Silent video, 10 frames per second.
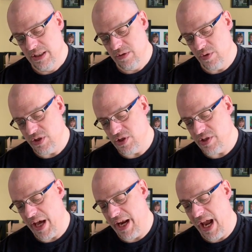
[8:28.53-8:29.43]
which is
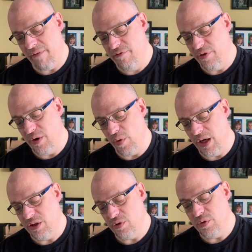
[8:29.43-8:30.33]
that
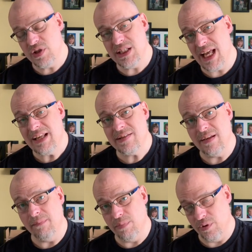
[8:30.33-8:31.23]
everyone who is less
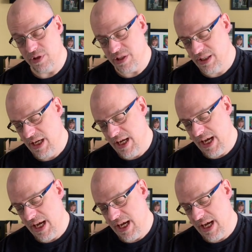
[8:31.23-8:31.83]
important